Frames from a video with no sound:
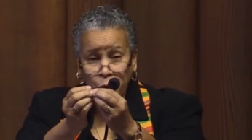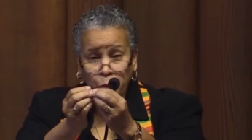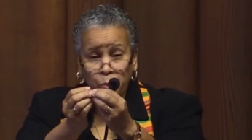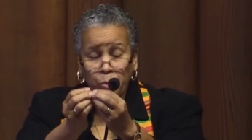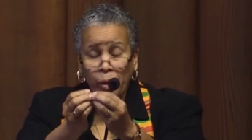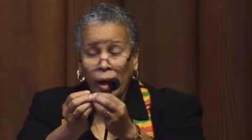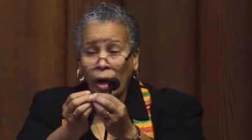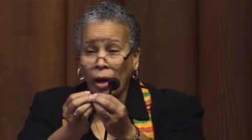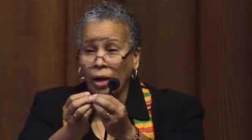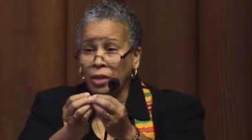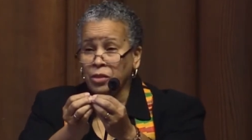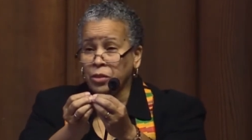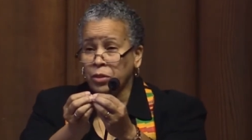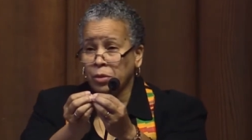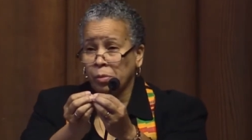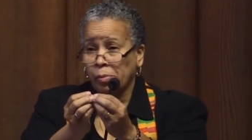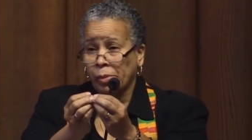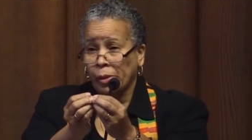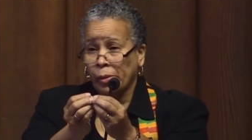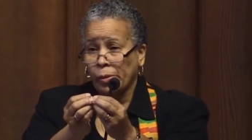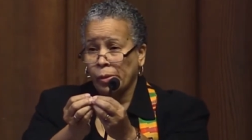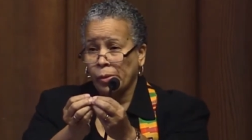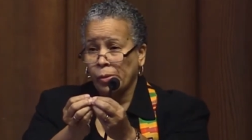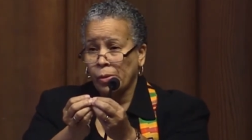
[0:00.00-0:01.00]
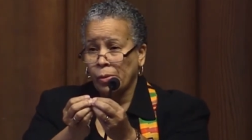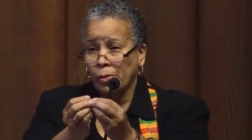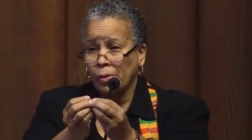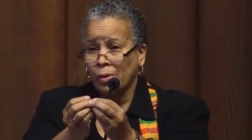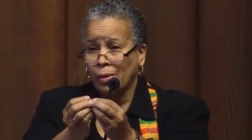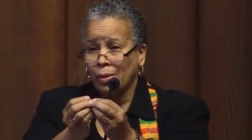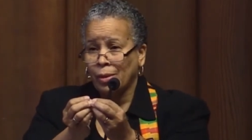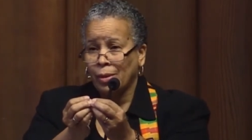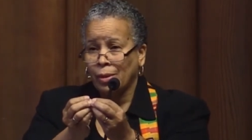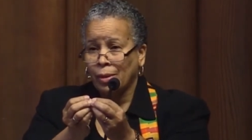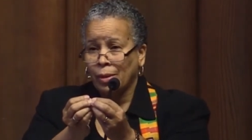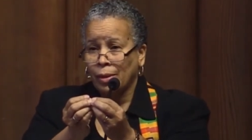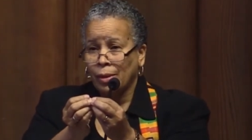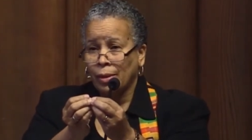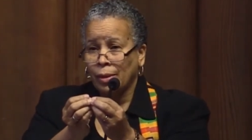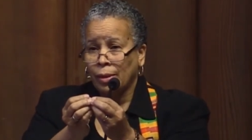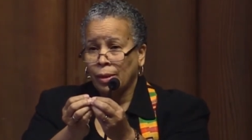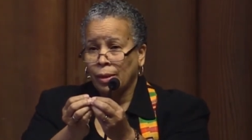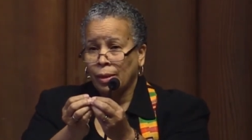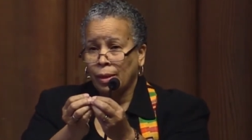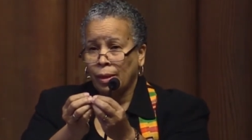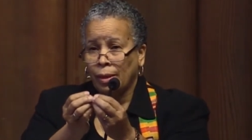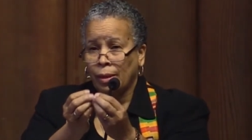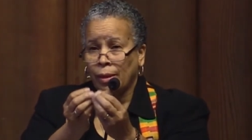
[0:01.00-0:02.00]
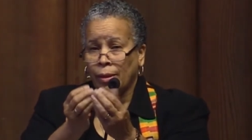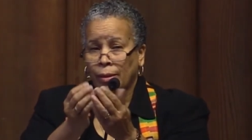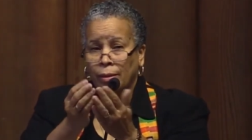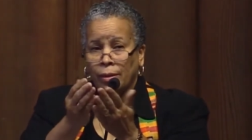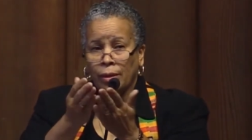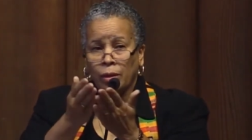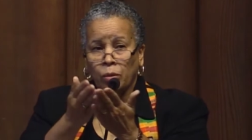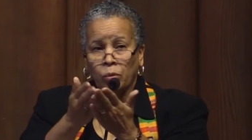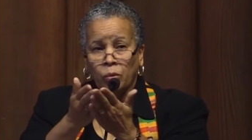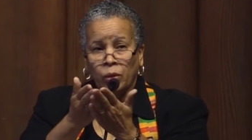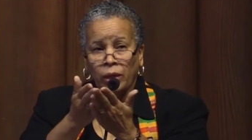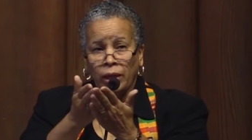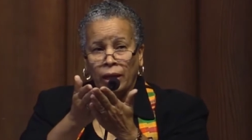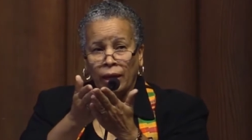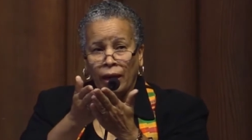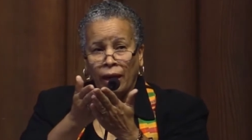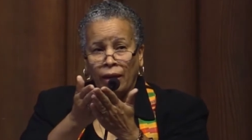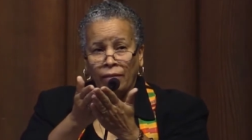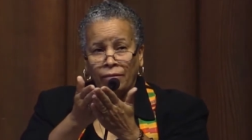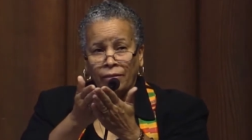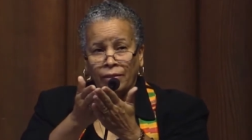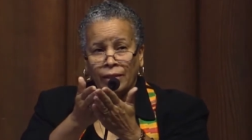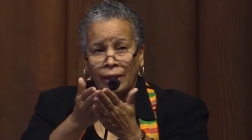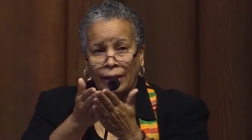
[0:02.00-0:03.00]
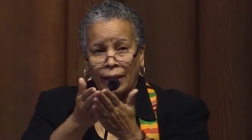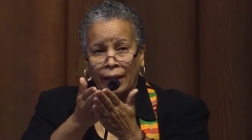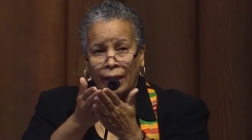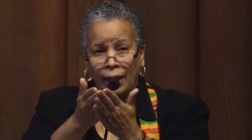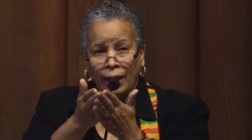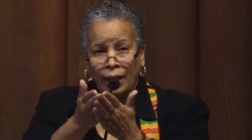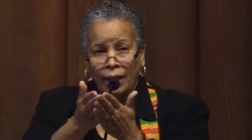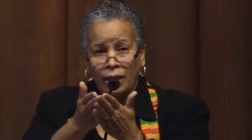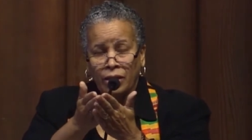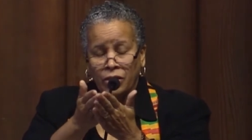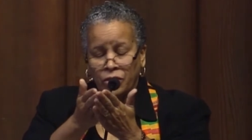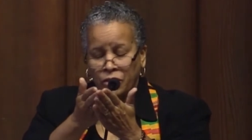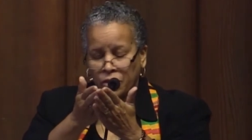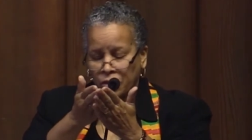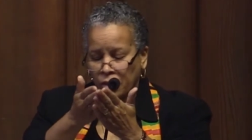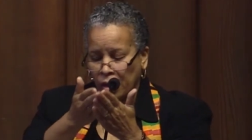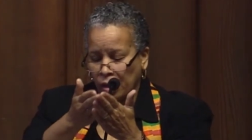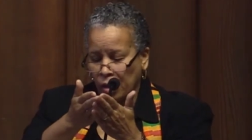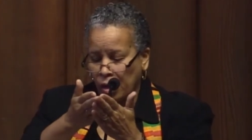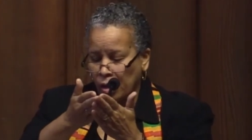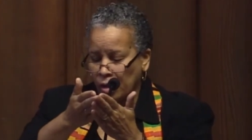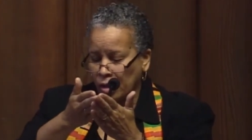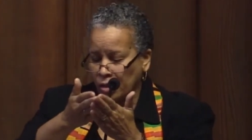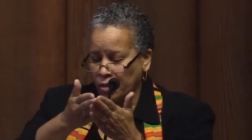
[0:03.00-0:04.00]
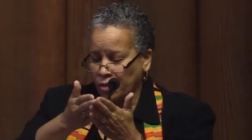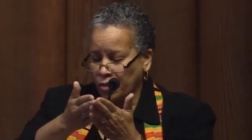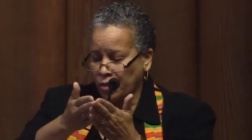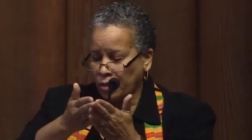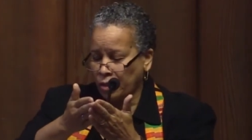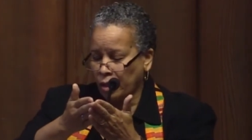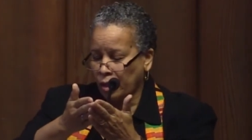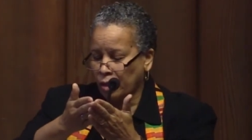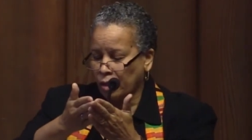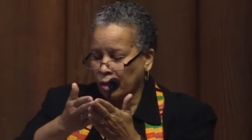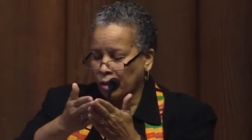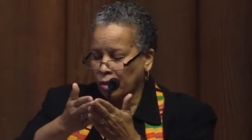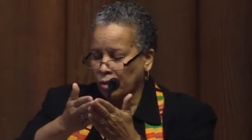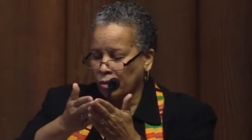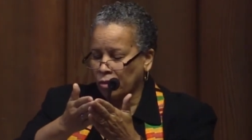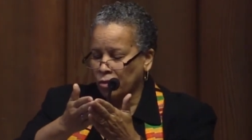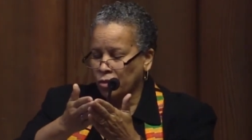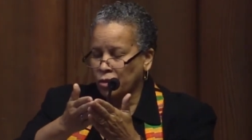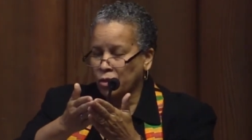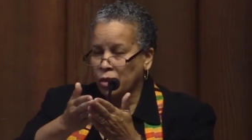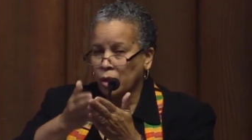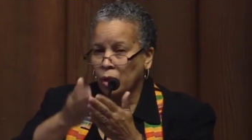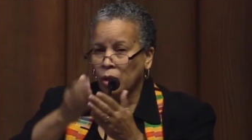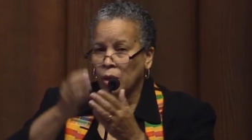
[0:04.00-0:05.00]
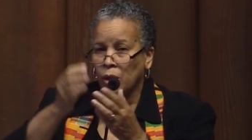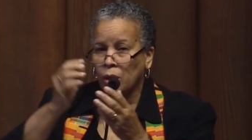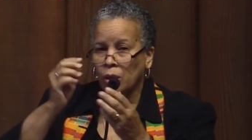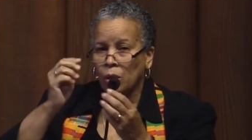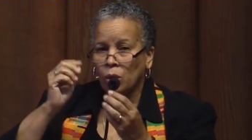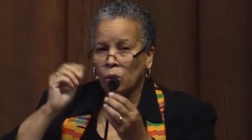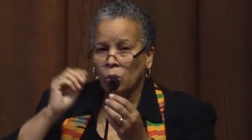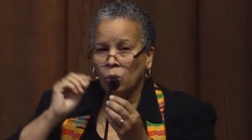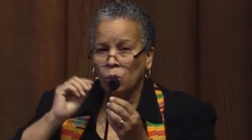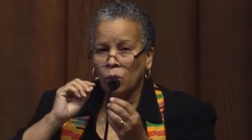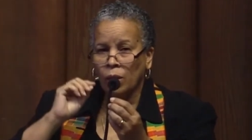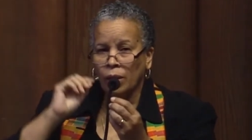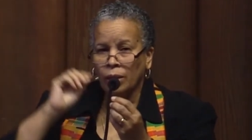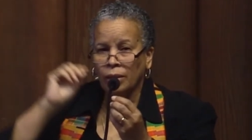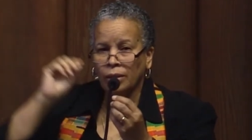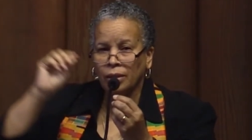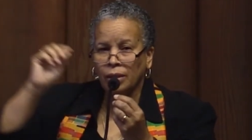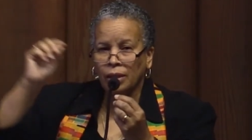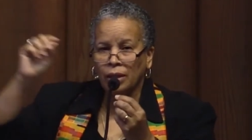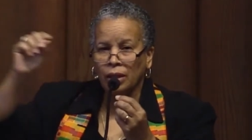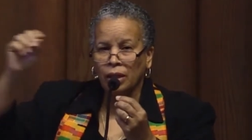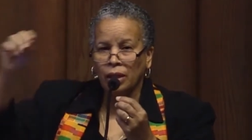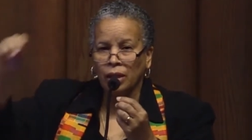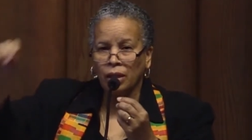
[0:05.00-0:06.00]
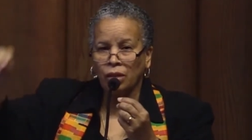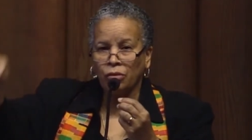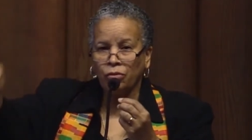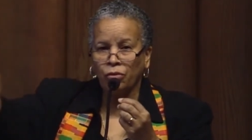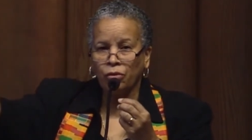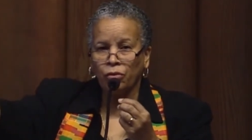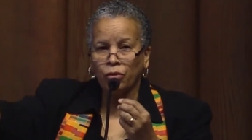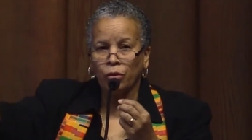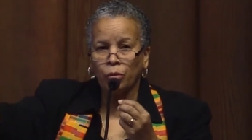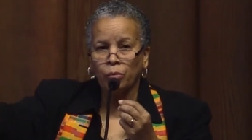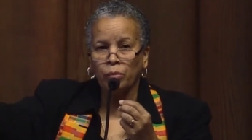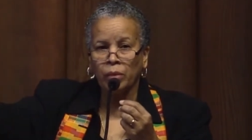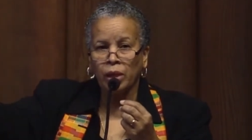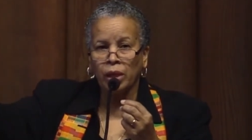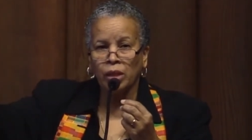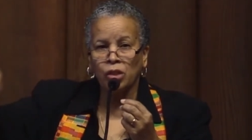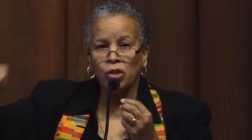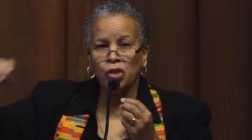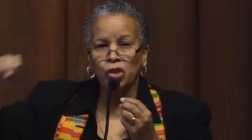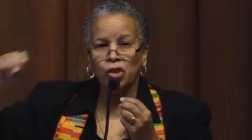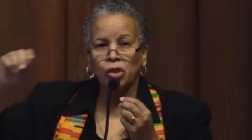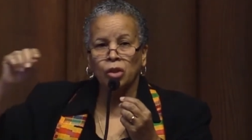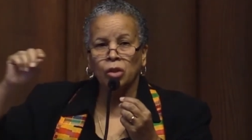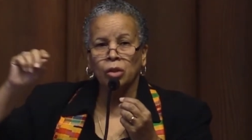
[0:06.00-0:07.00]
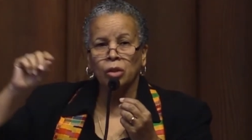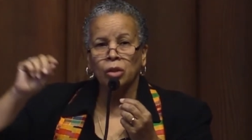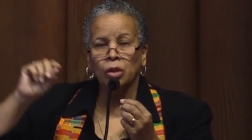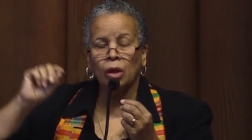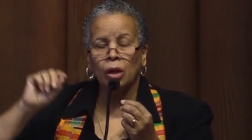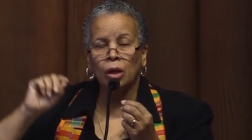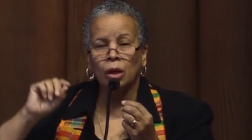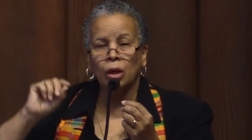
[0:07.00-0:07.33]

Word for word: is possible, then we have to ask ourselves what information